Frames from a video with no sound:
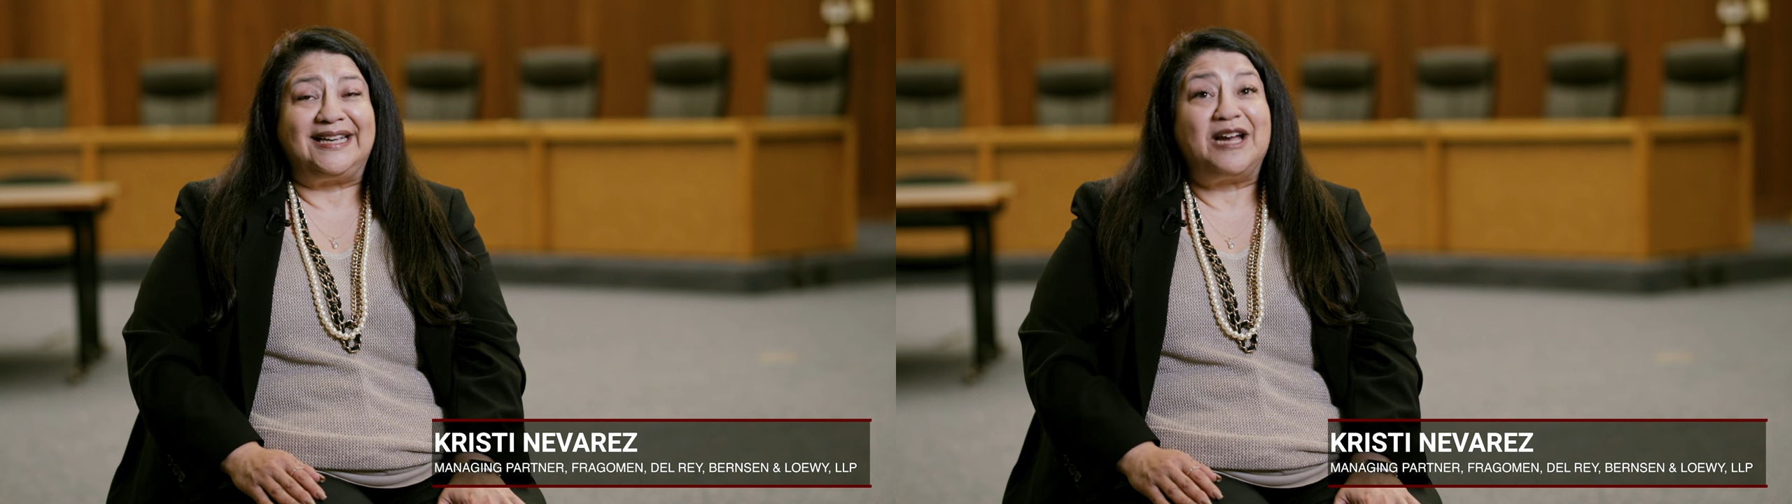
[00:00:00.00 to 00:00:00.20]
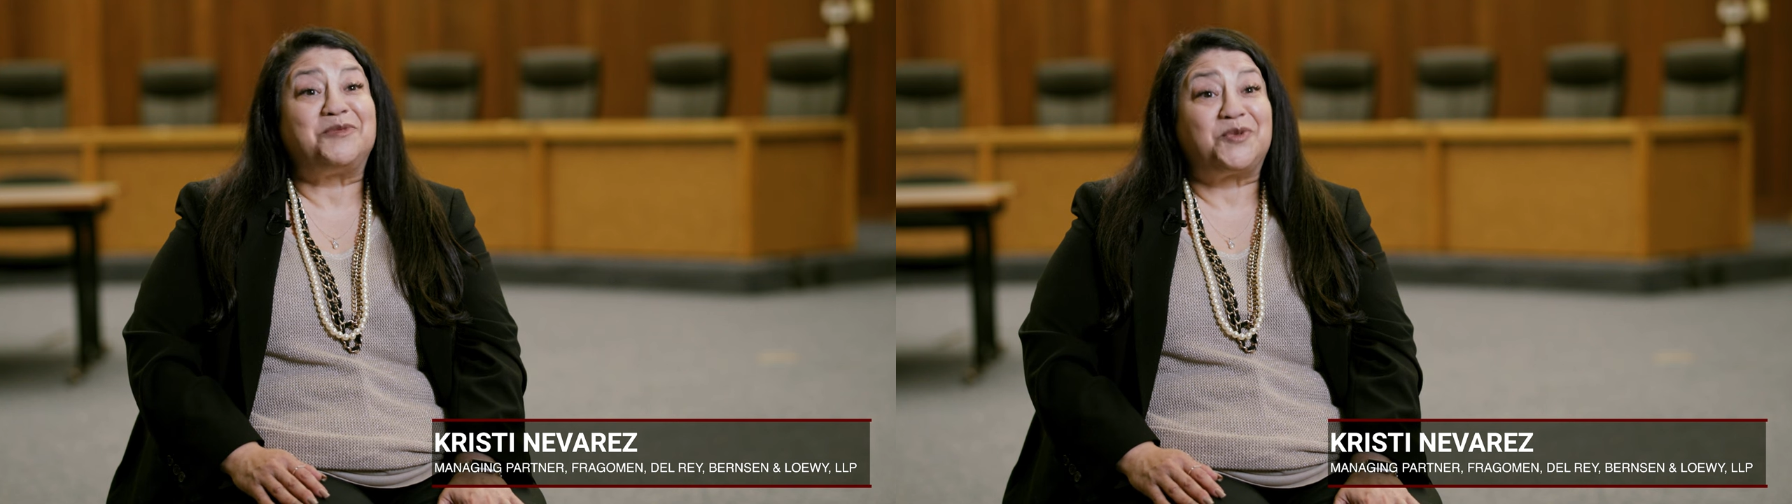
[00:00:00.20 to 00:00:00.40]

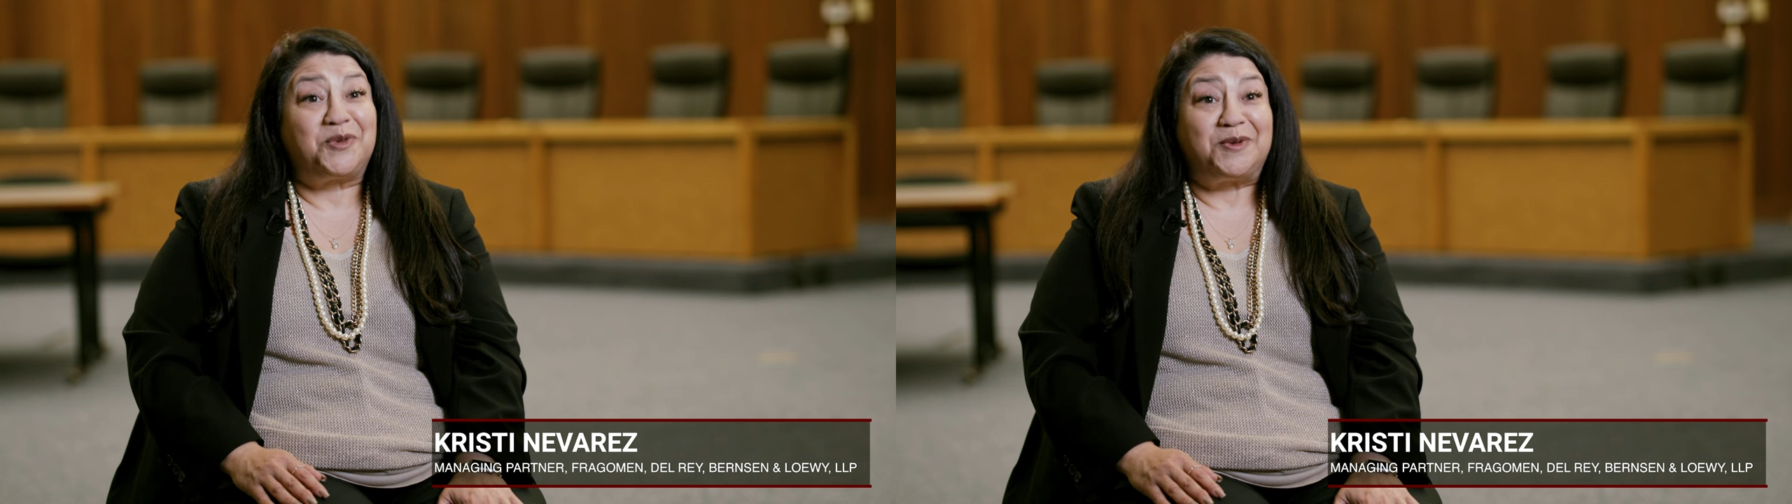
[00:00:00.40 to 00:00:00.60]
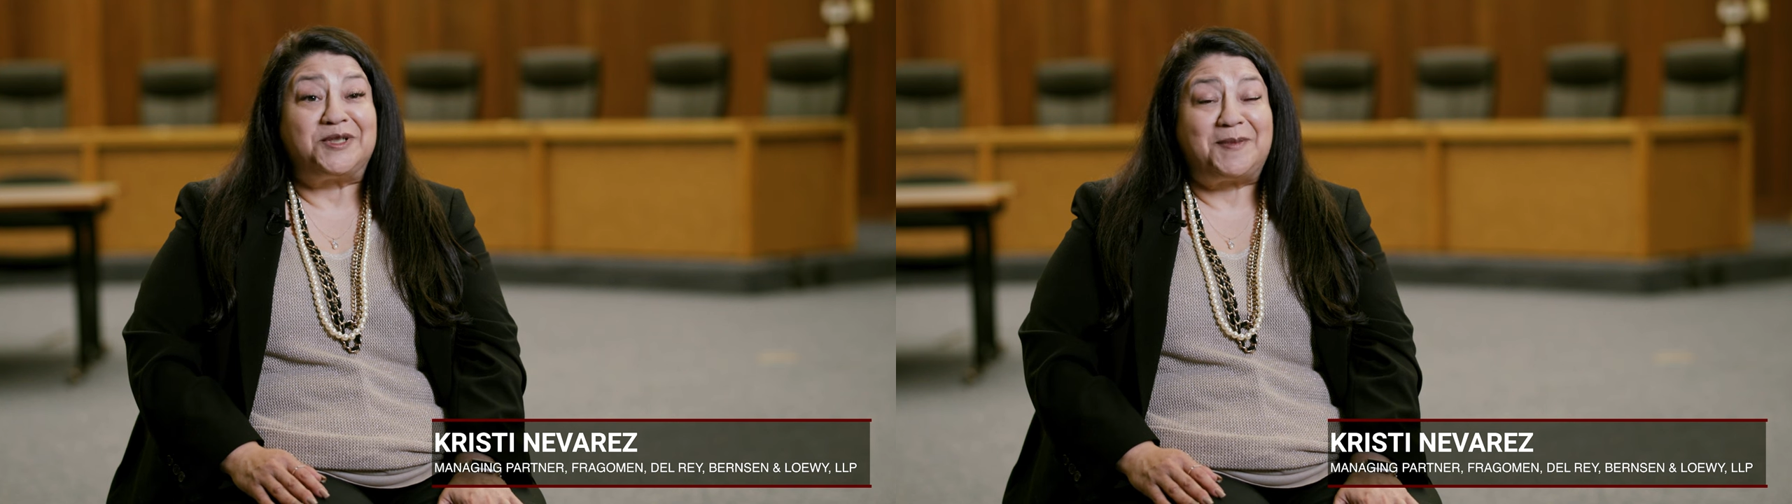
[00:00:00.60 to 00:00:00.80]
comes with
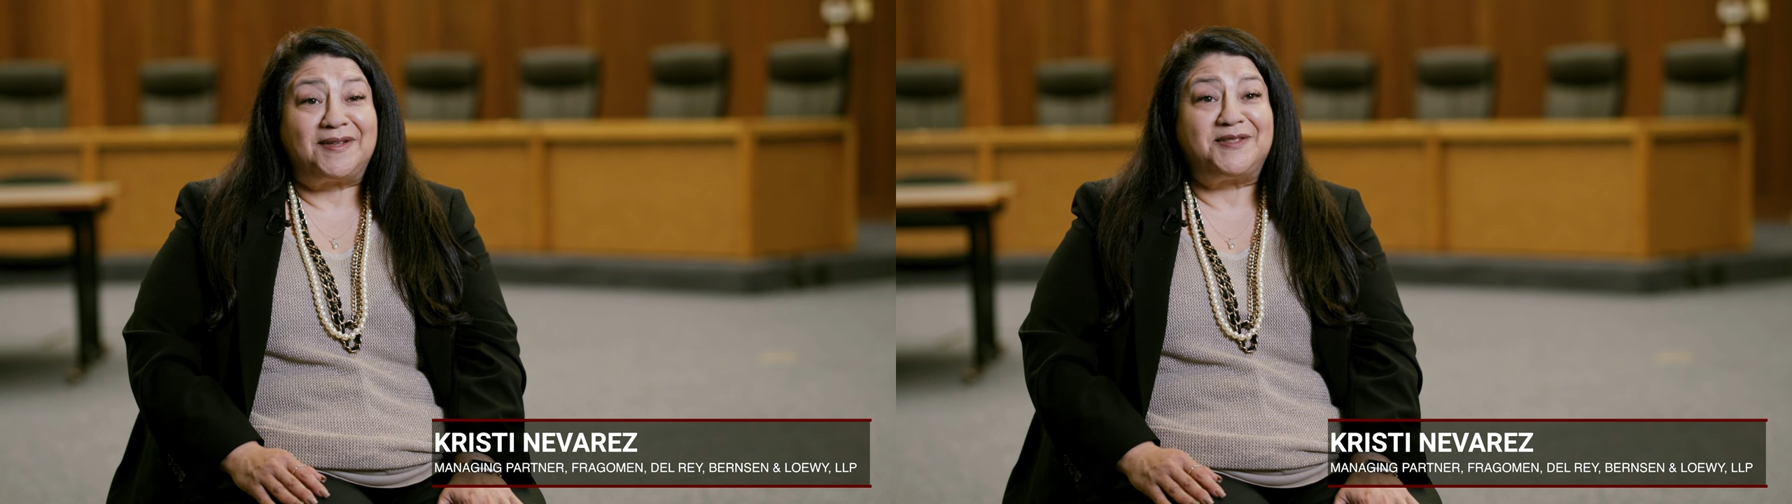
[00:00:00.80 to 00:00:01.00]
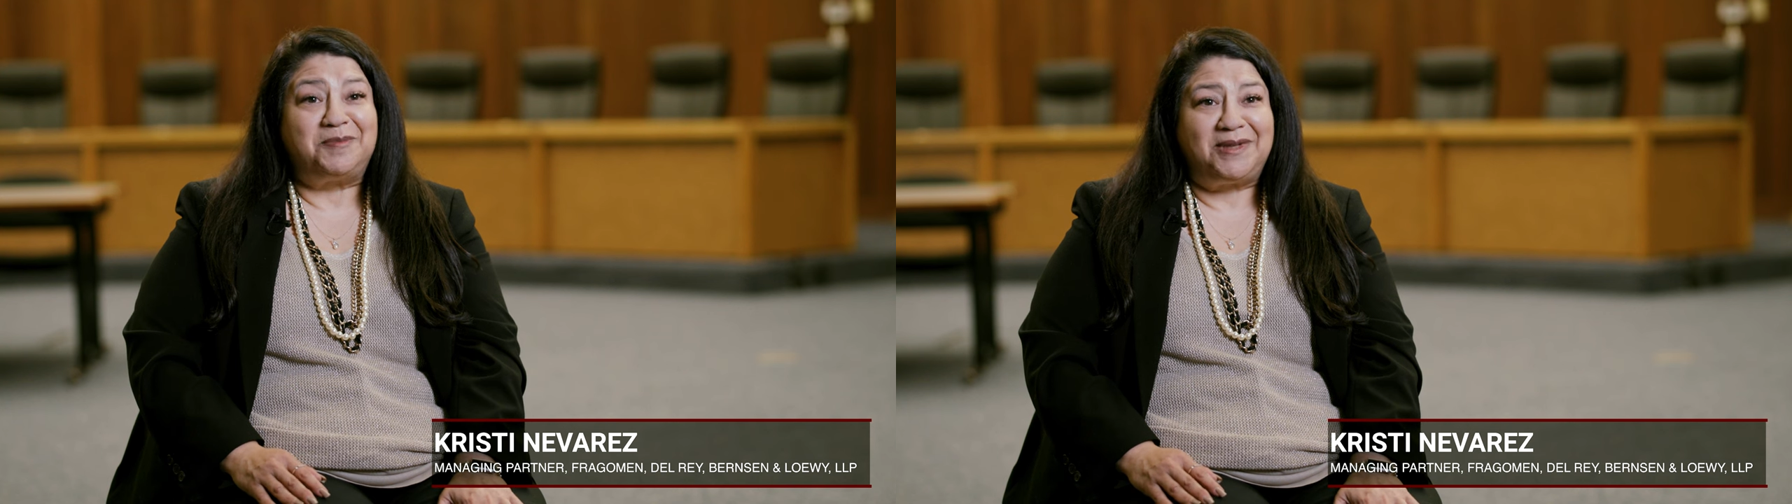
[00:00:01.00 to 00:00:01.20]
a
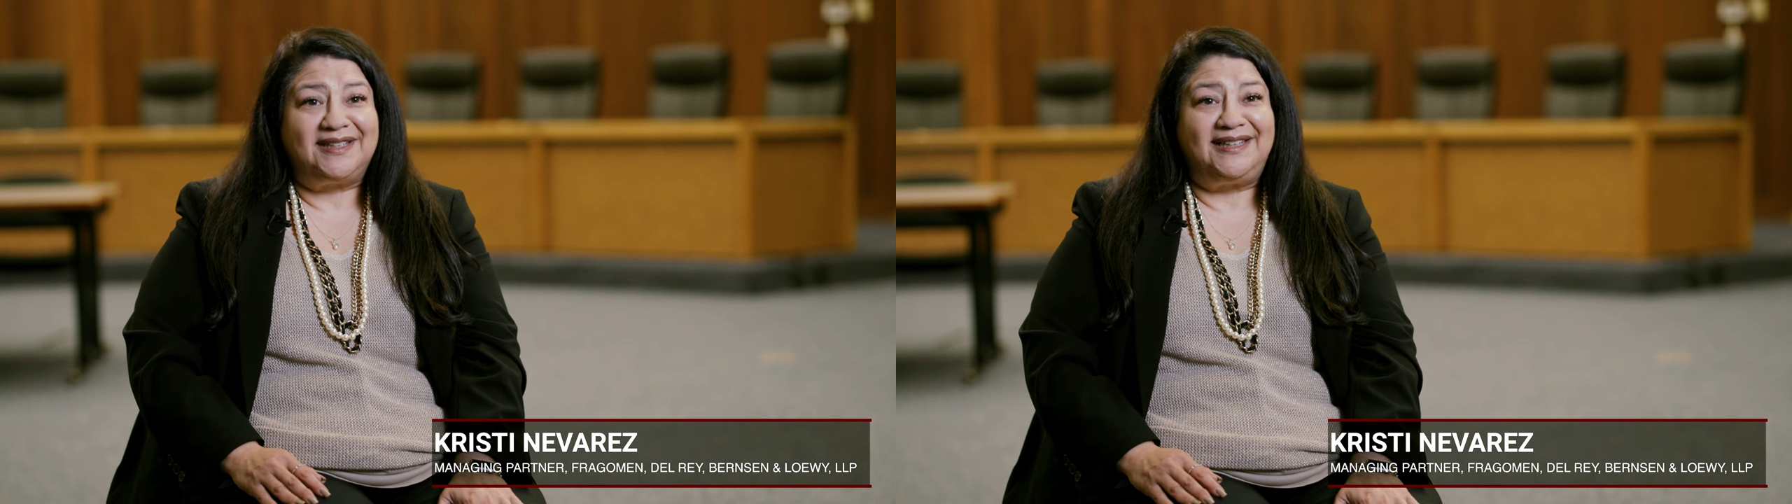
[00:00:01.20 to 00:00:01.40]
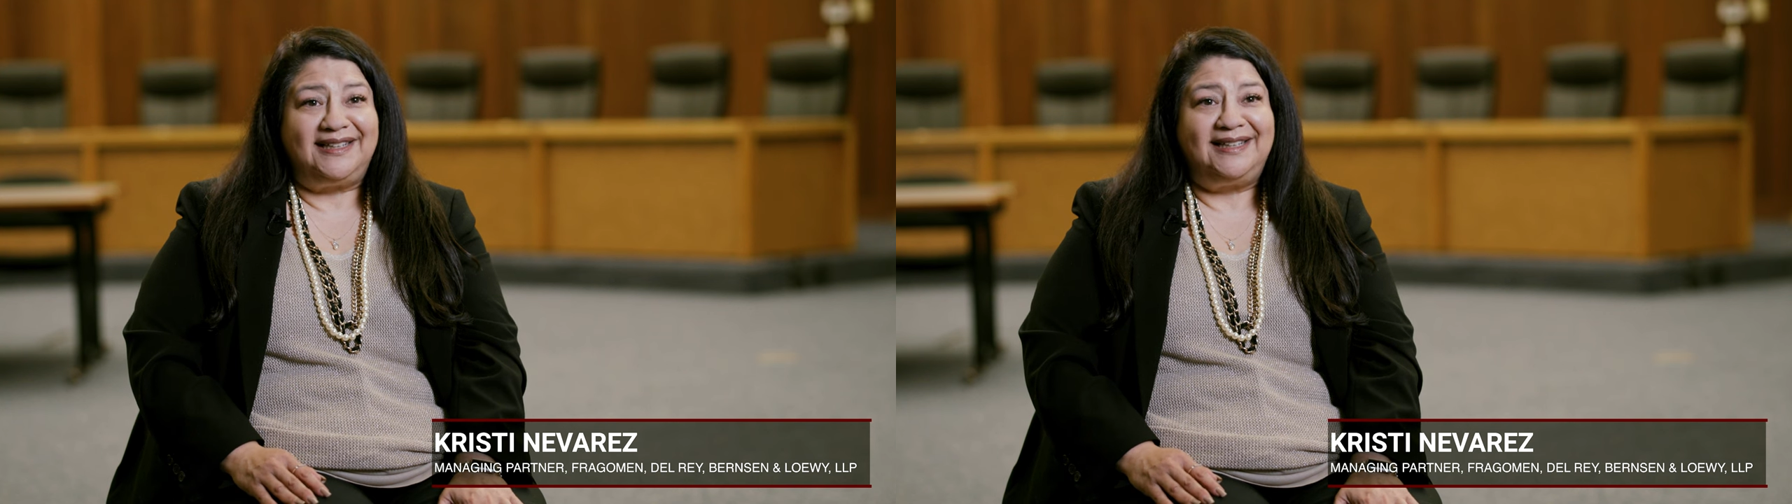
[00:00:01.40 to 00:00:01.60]

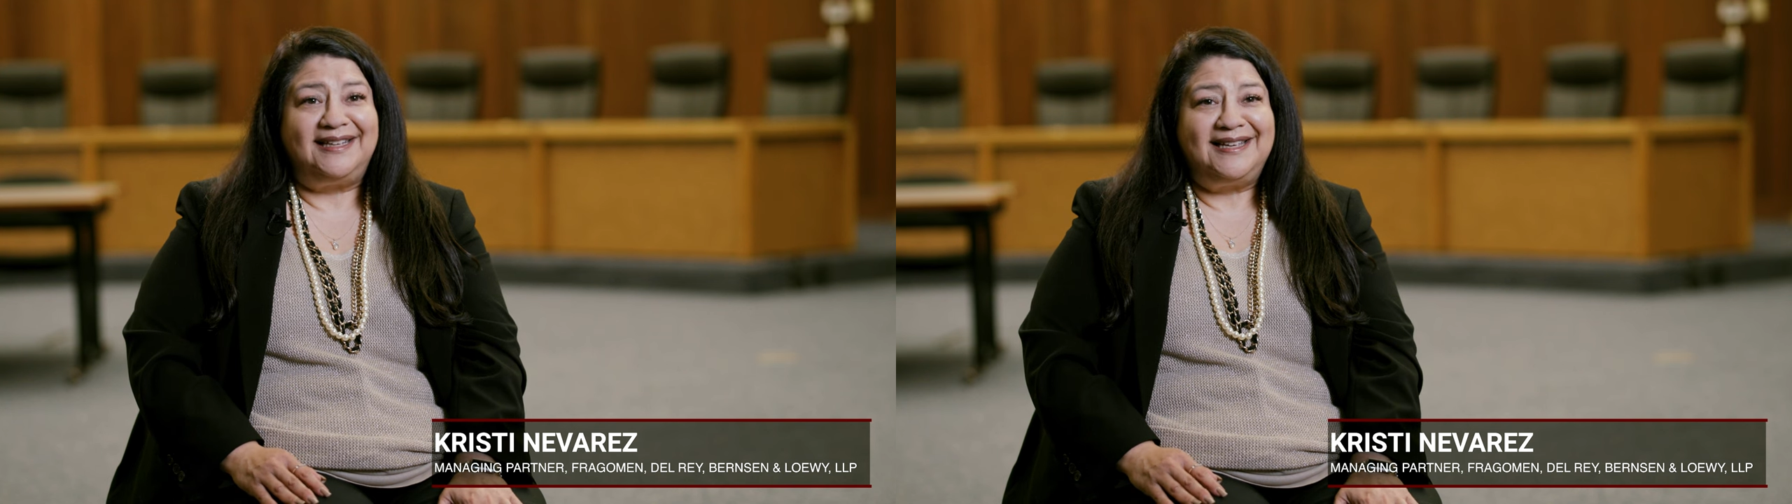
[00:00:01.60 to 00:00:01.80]
responsibility